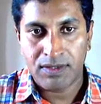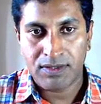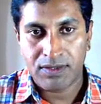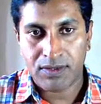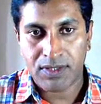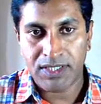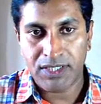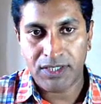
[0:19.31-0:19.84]

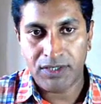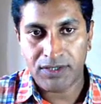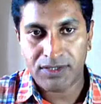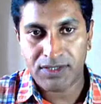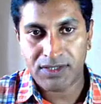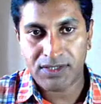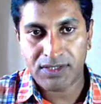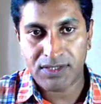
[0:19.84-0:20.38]
So
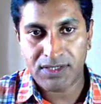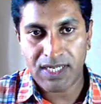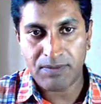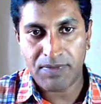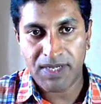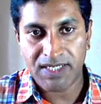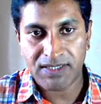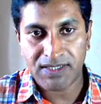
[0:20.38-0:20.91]
continuous
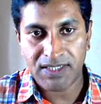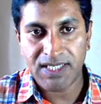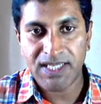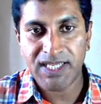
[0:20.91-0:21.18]
10 bytes,